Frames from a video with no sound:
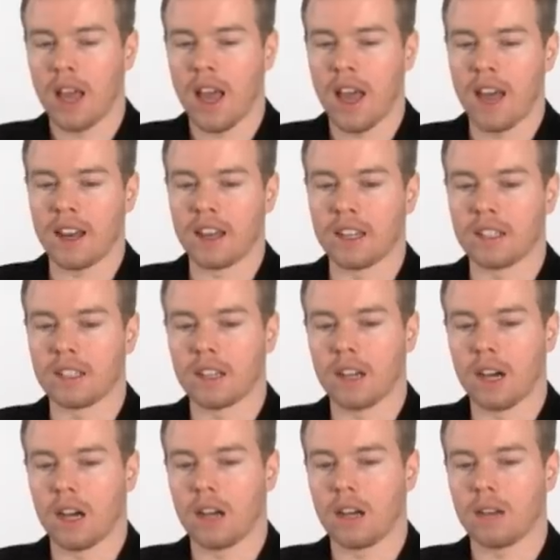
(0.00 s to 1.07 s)
and
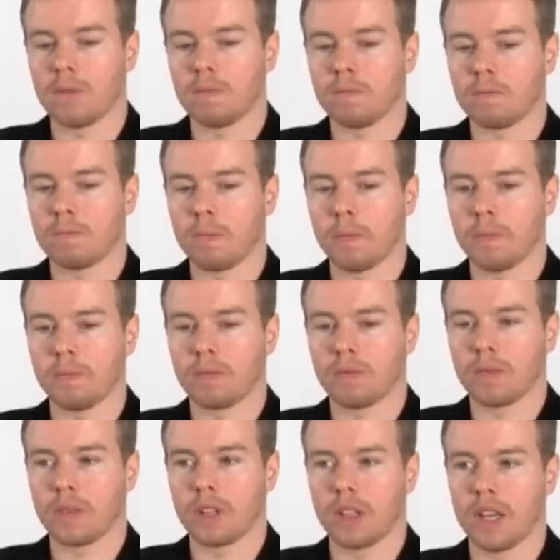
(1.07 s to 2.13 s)

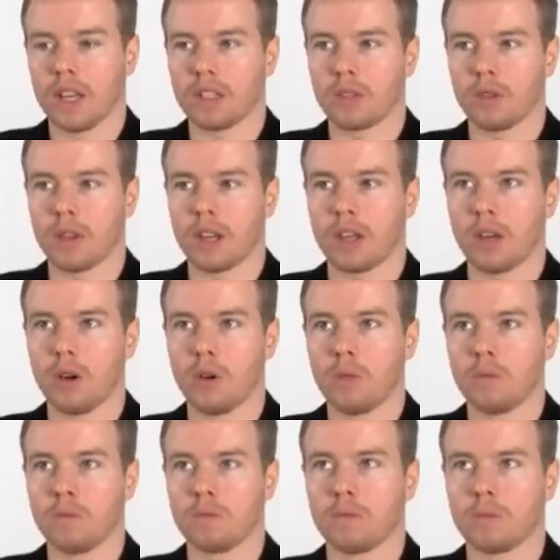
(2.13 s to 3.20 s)
yeah, so they
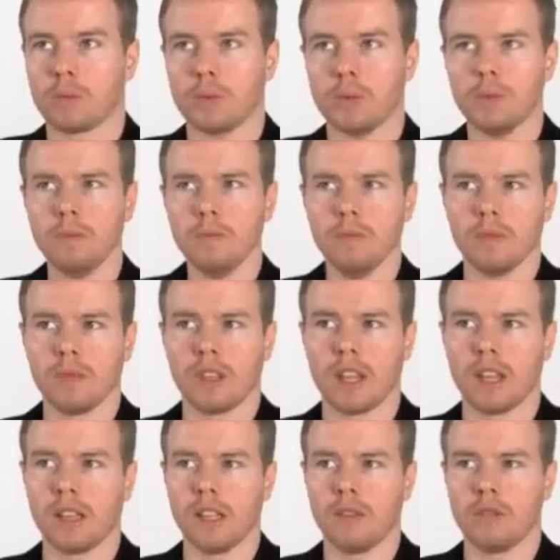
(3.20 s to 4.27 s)

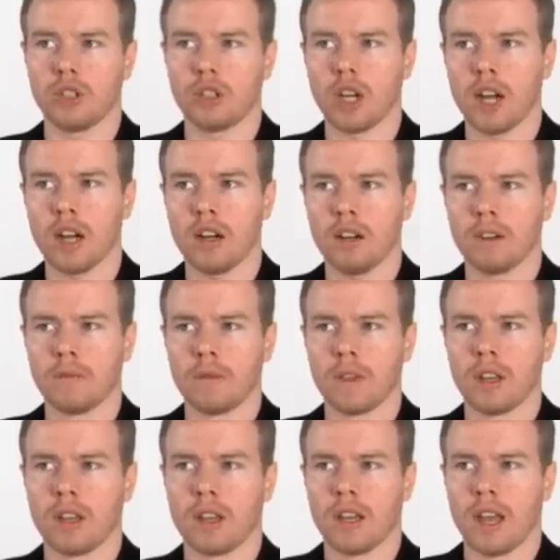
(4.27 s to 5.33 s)
leave the Shire,
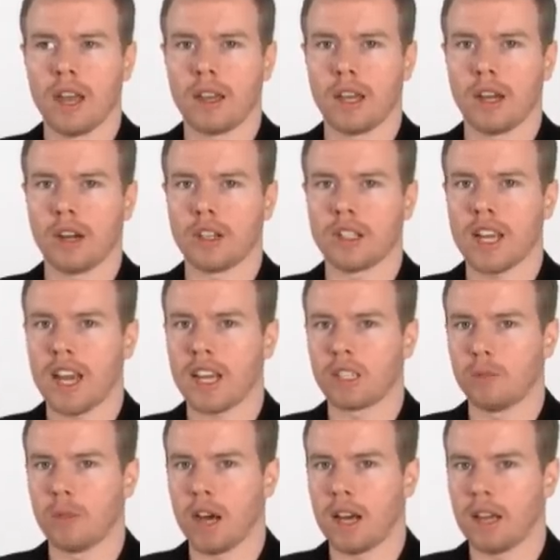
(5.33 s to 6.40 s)
and they are
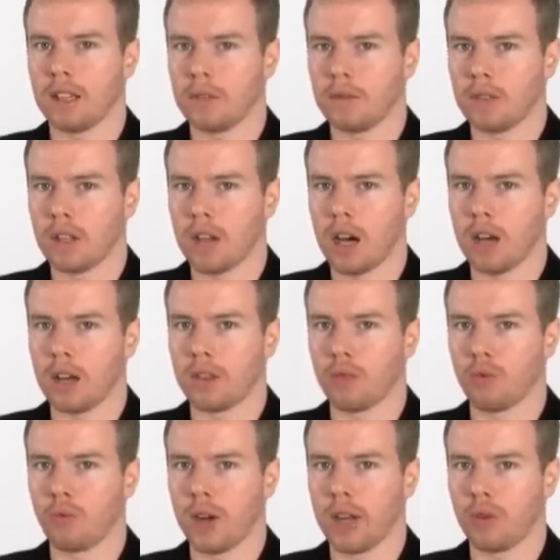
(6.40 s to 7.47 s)
attacked by
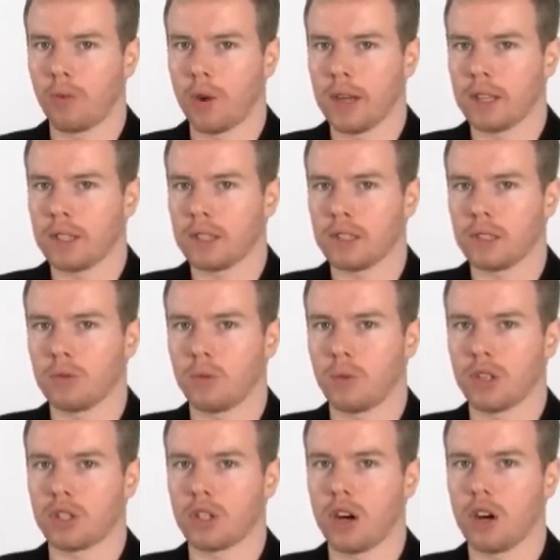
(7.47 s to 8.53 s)
the ring wraiths,
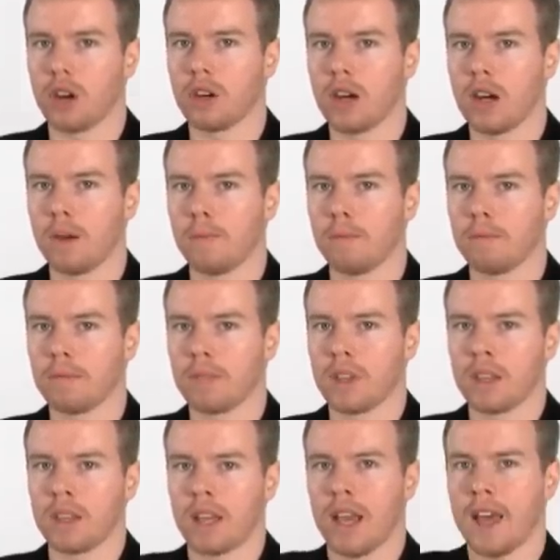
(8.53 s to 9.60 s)
which are
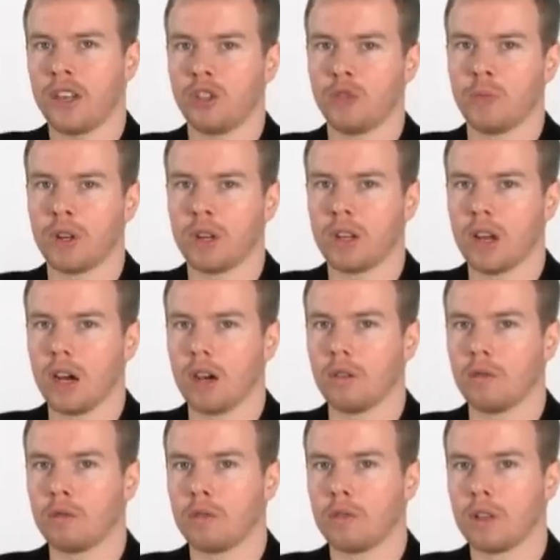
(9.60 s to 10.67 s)
henchmen
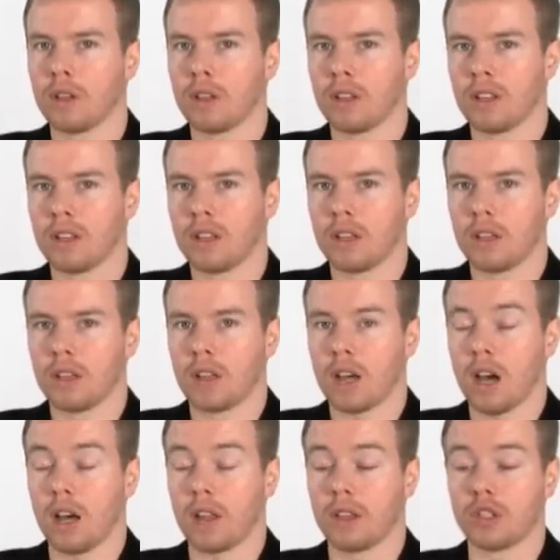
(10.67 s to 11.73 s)
of
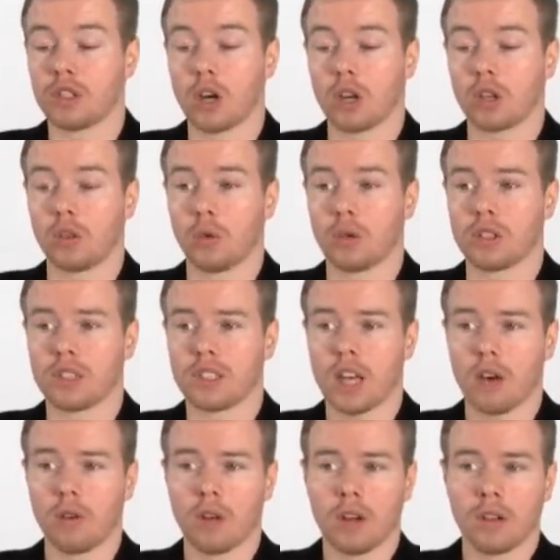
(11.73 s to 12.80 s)
the Dark Lord
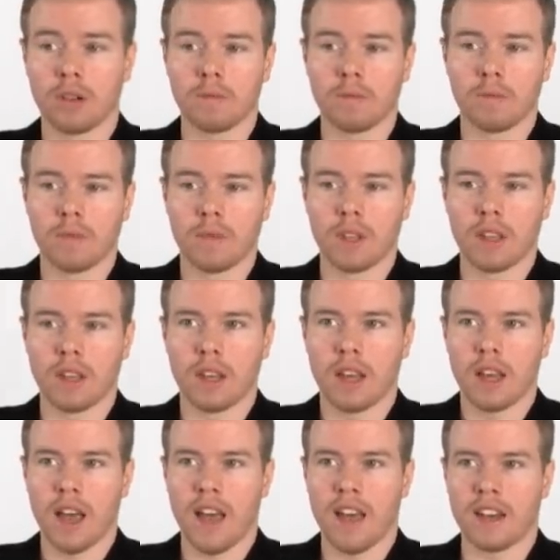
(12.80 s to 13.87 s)
Sauron.
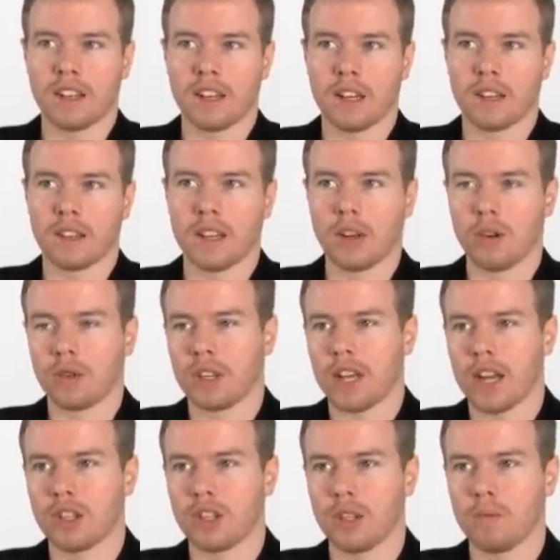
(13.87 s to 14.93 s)
And they don't
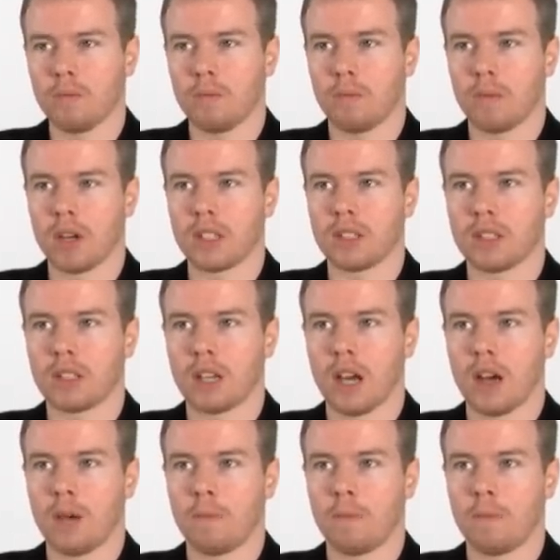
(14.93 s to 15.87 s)
catch him, but